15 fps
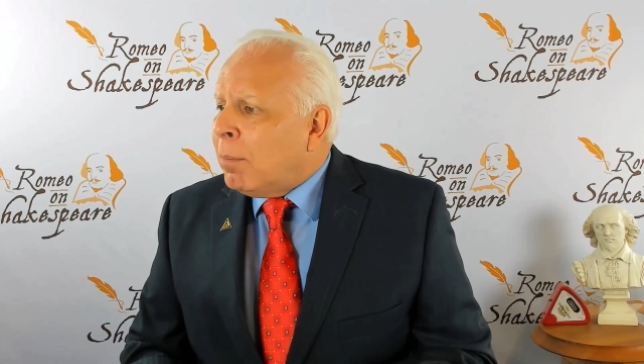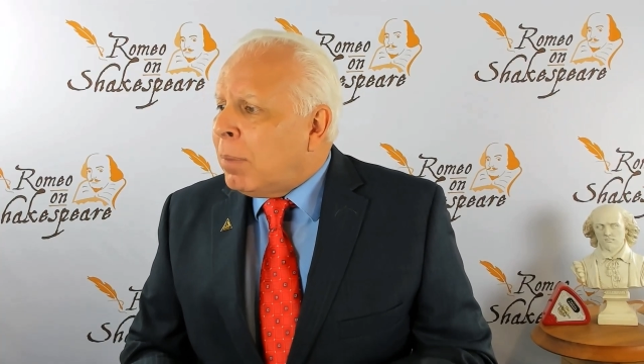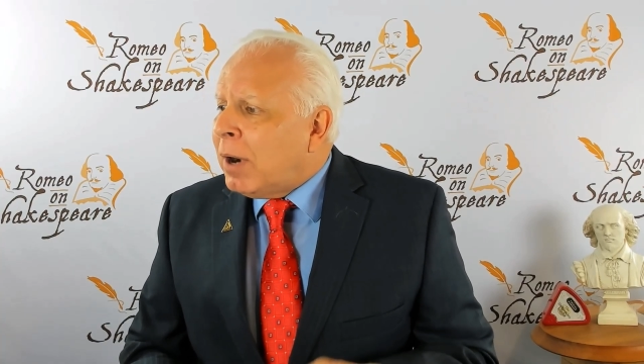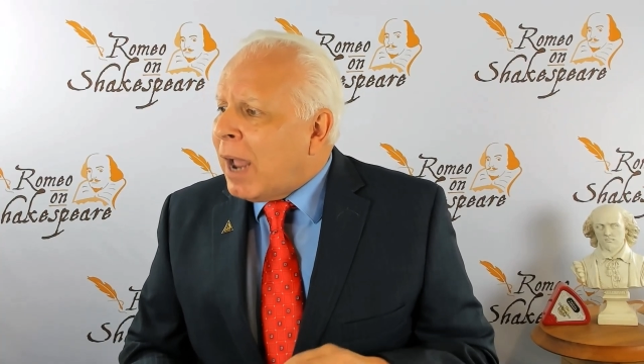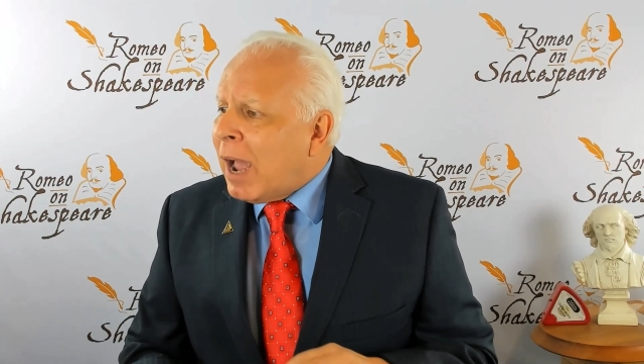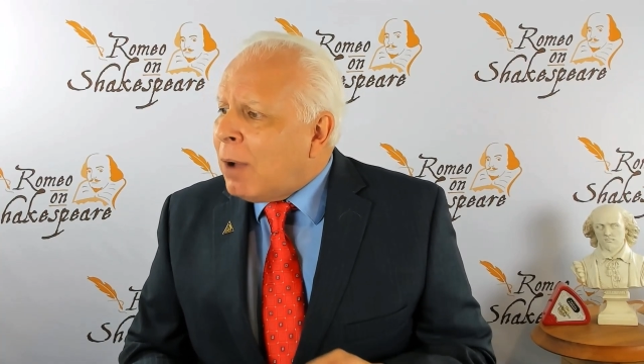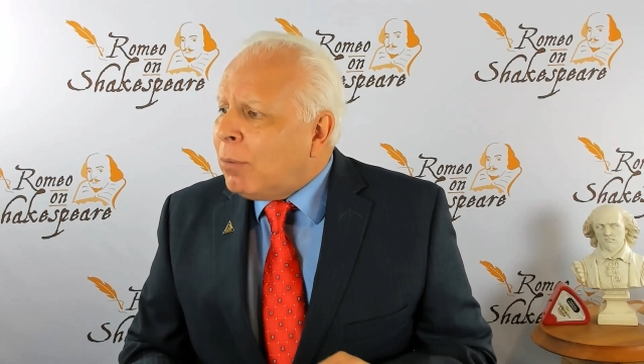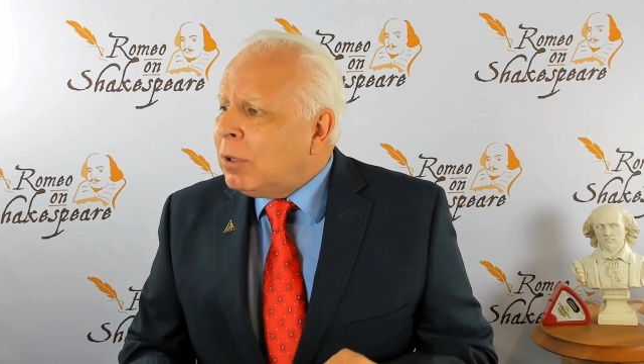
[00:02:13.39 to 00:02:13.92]
but
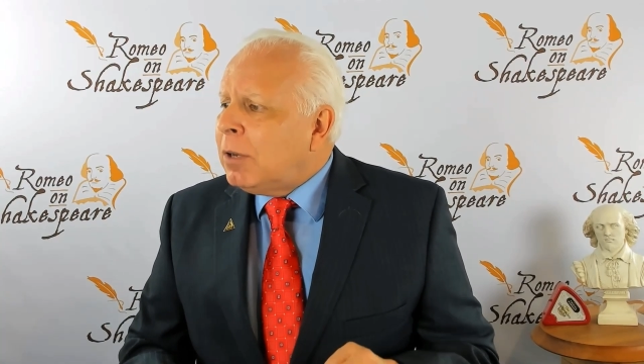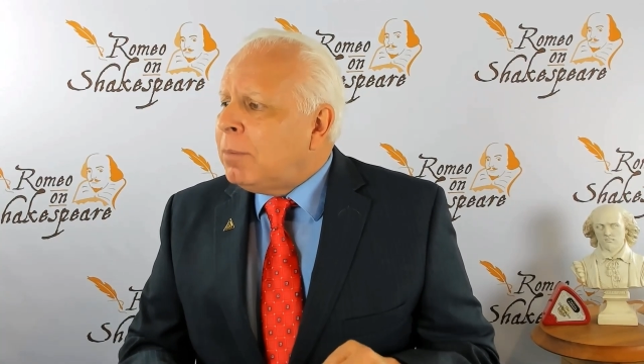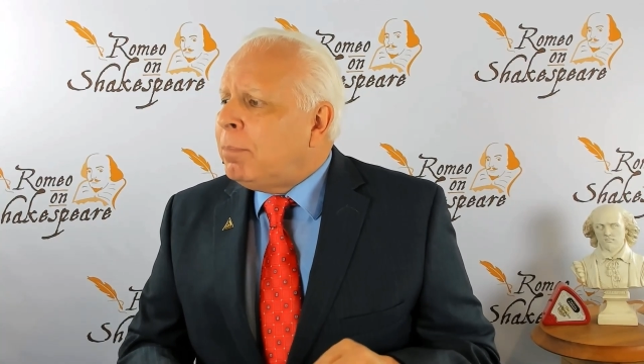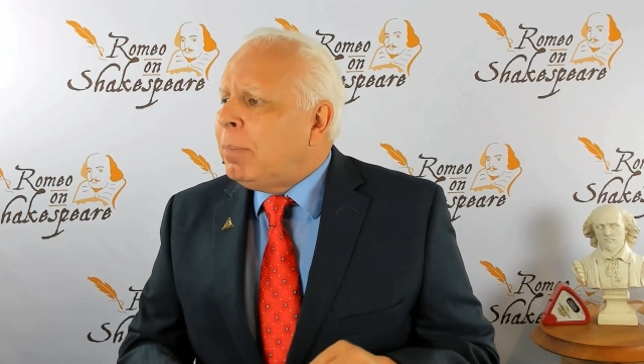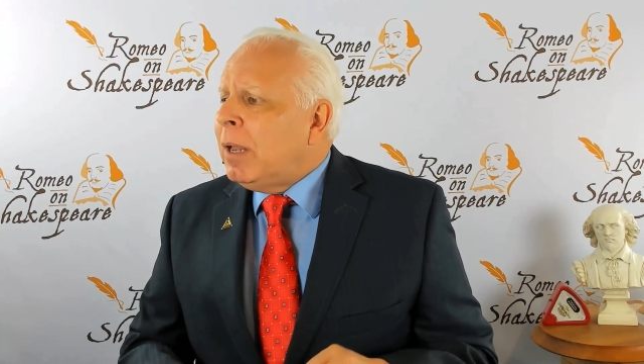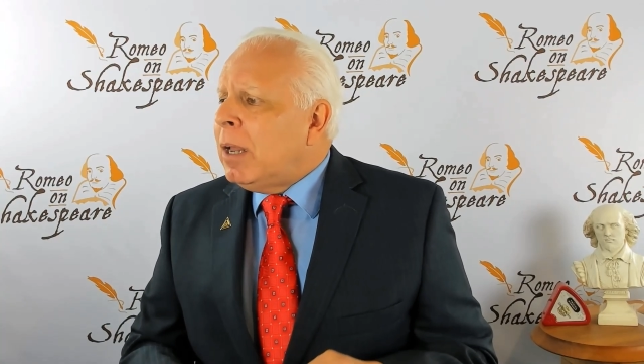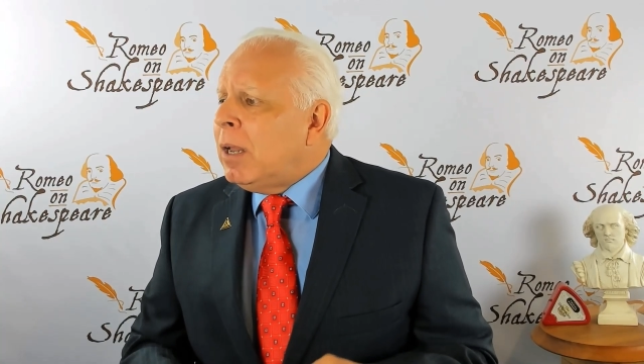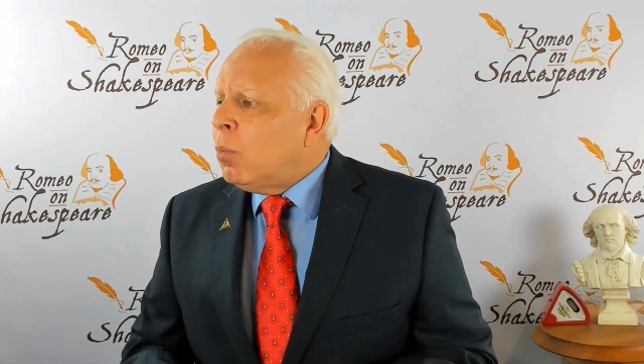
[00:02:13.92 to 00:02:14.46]
how will it
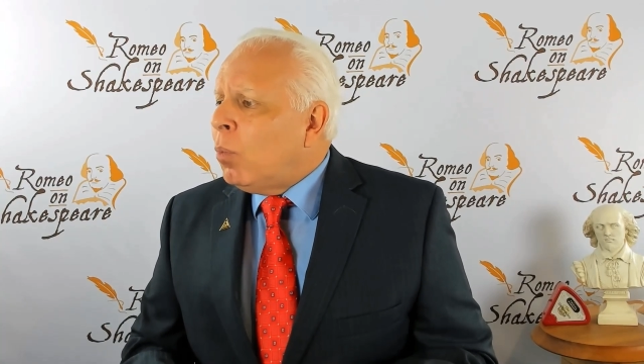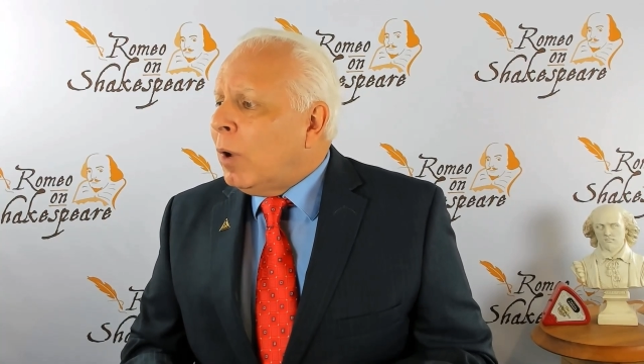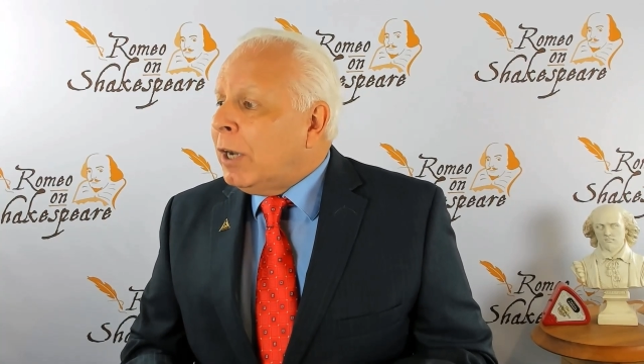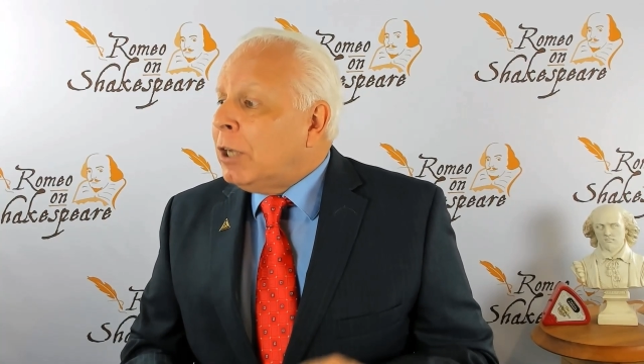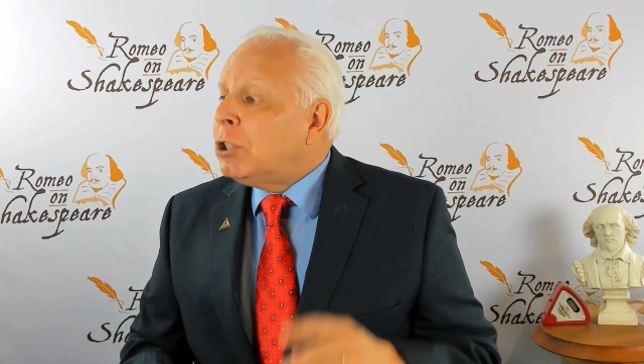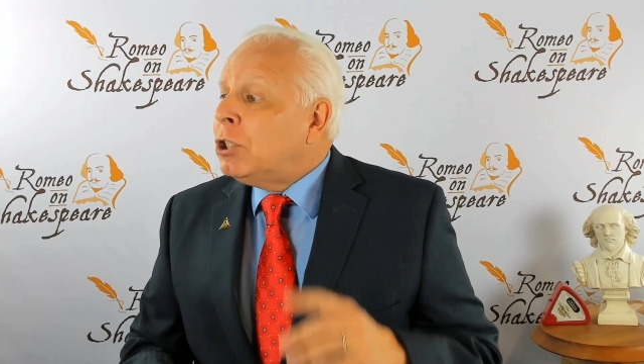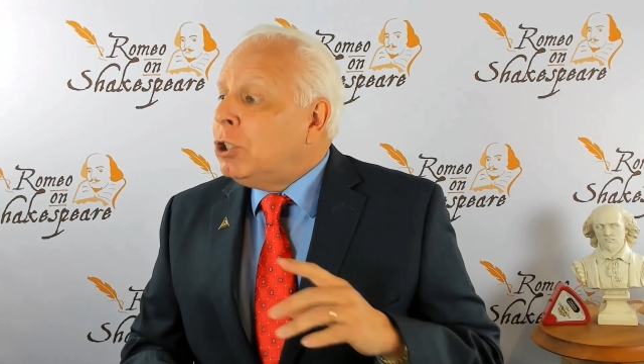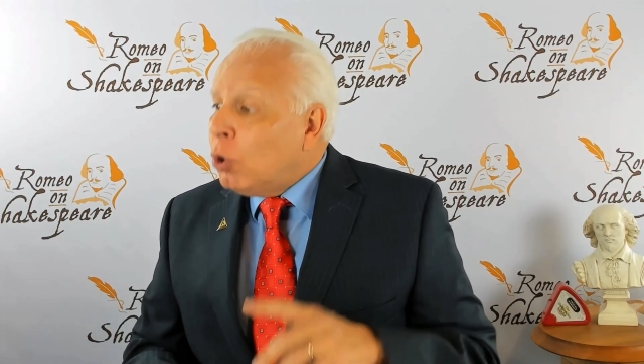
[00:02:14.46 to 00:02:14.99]
be when
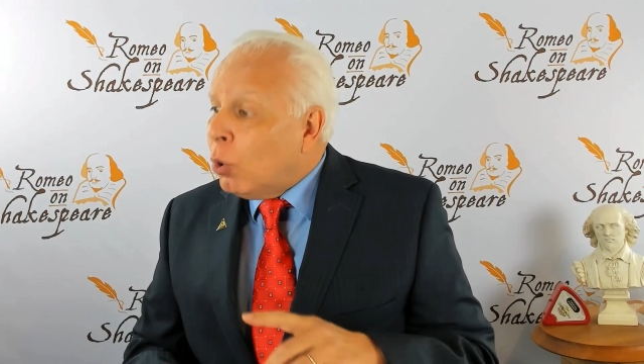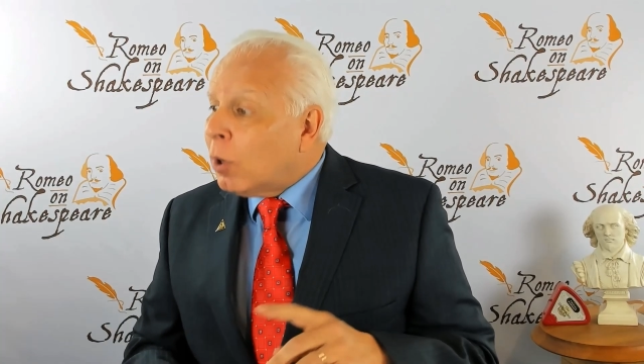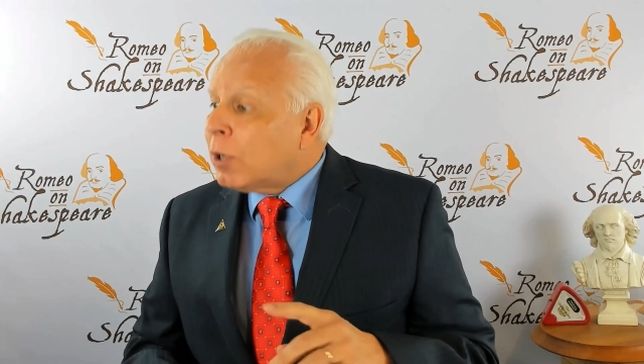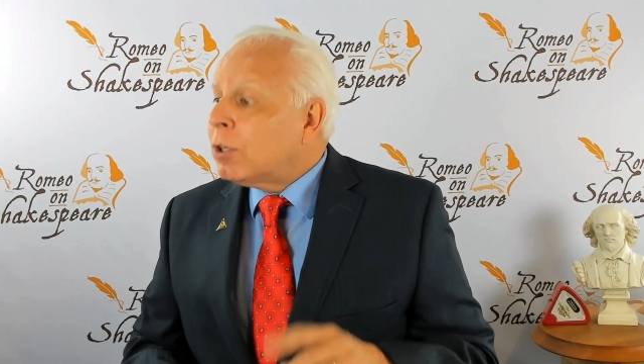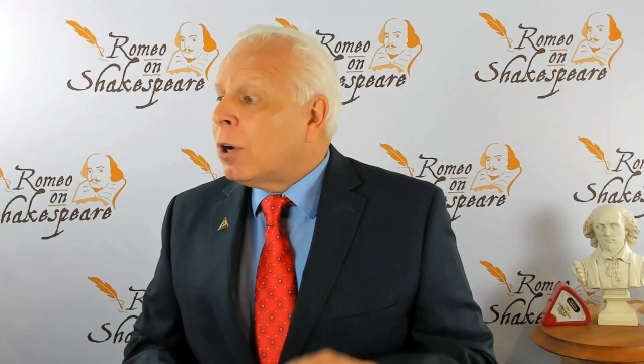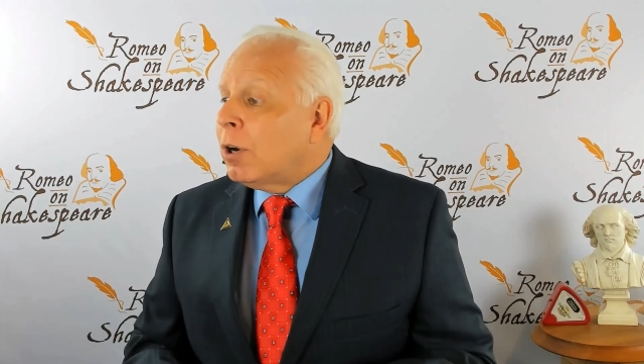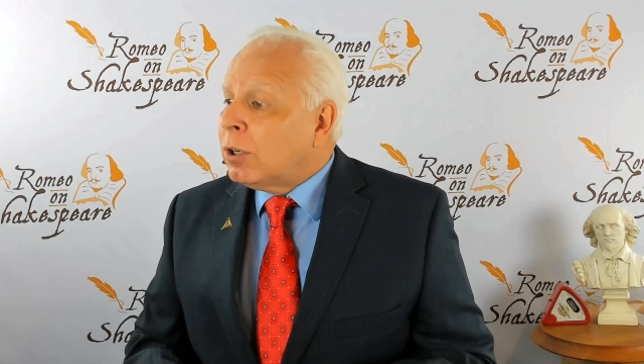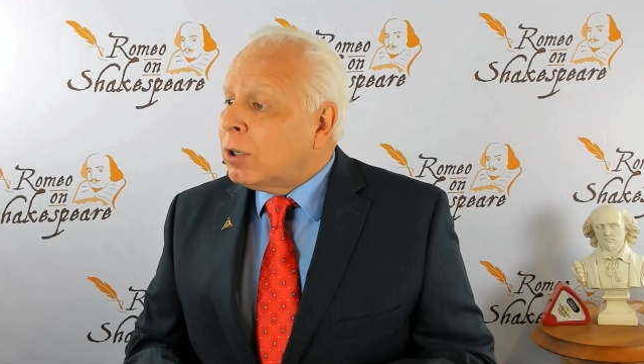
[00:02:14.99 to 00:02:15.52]
it's your
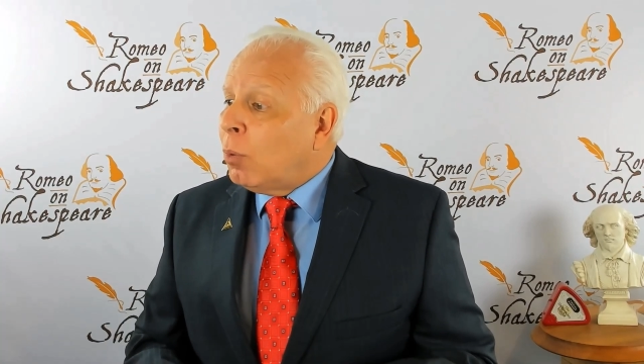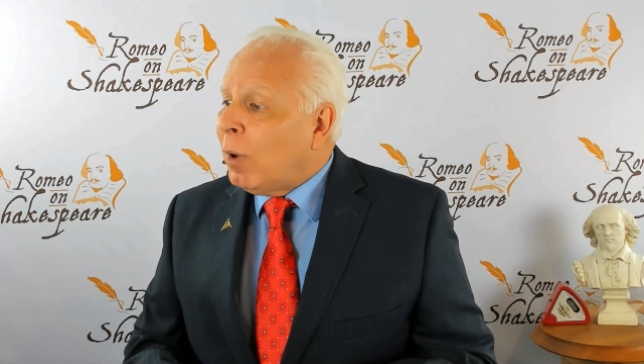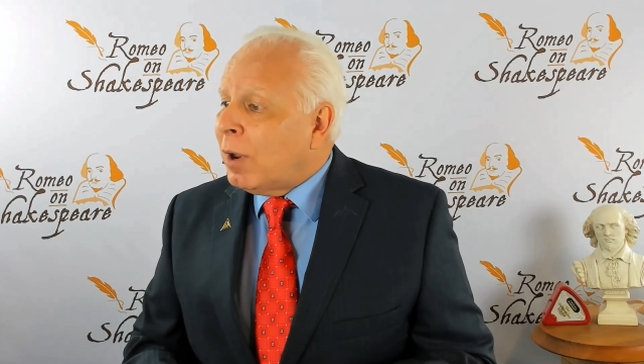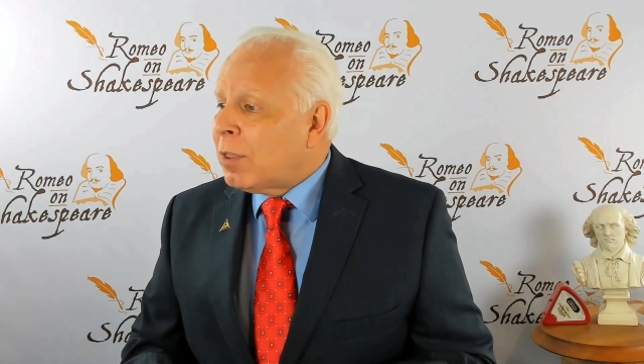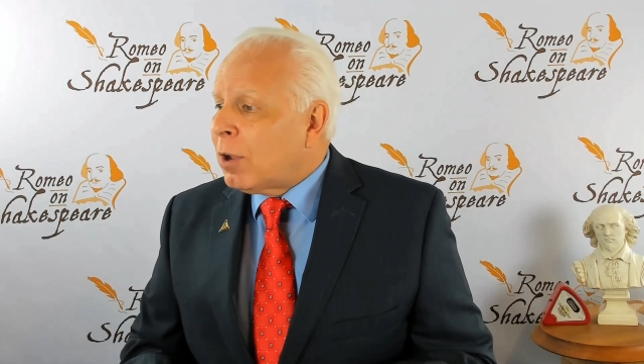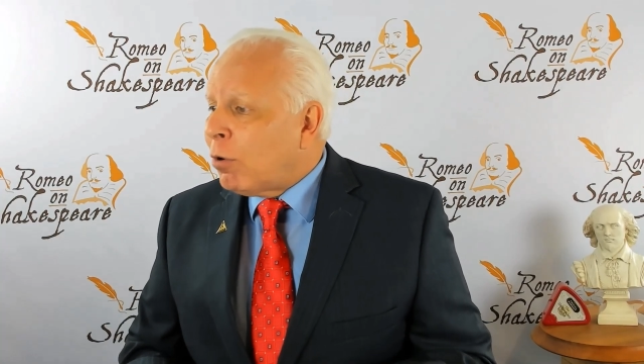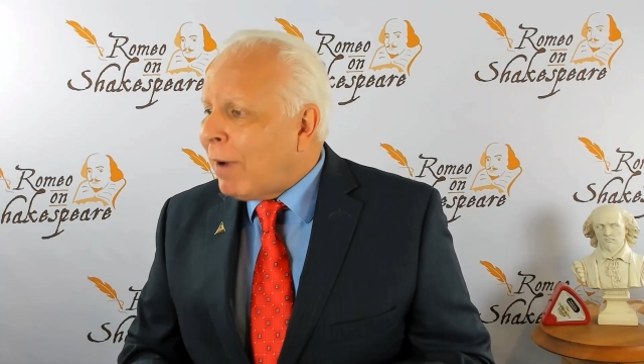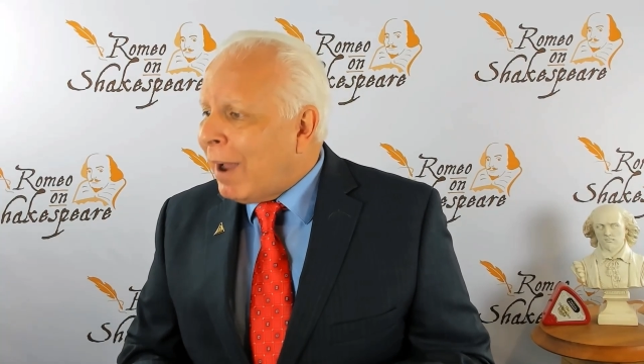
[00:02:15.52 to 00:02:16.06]
turn to wear
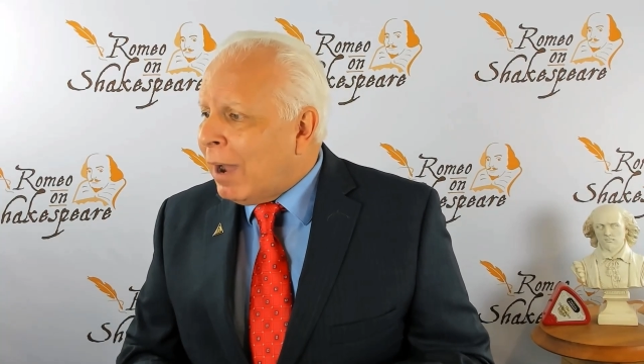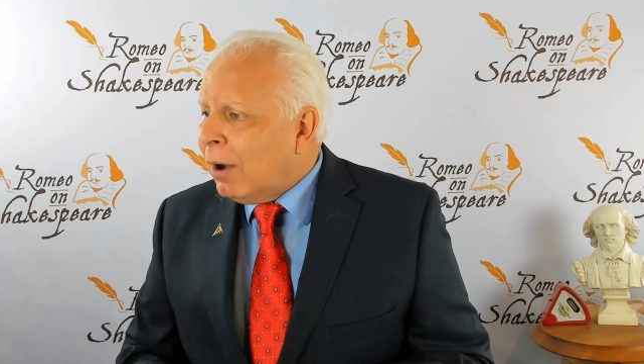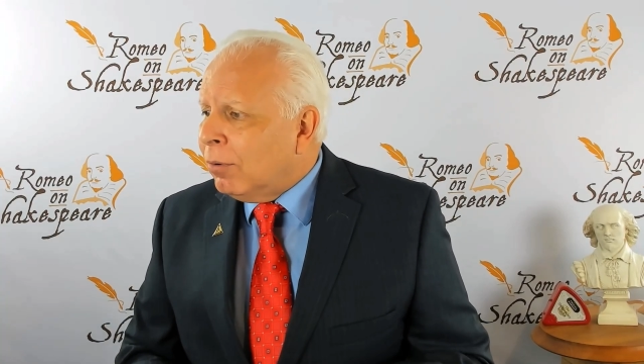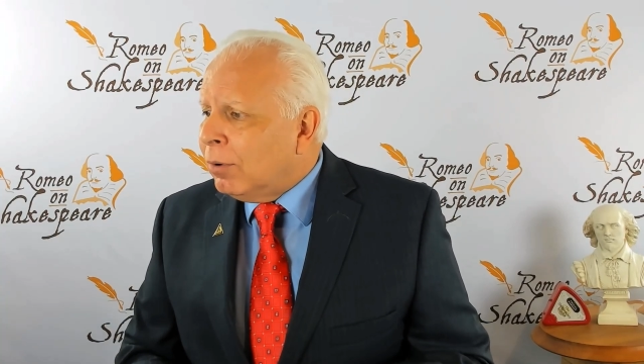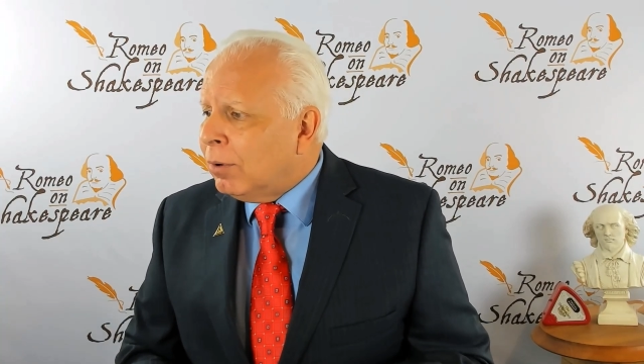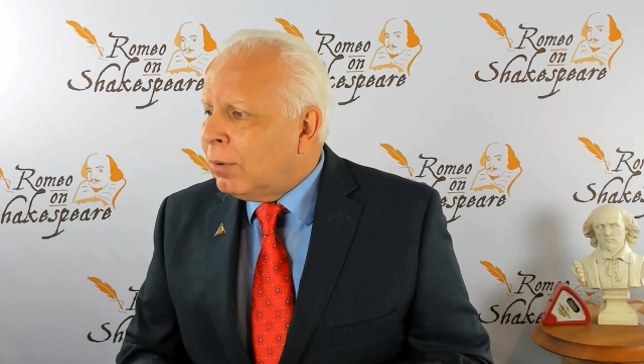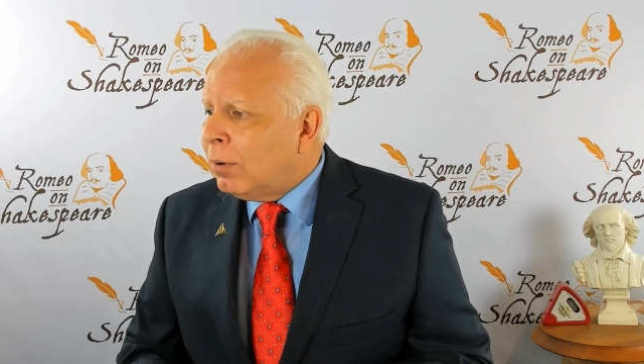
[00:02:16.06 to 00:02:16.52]
the crown?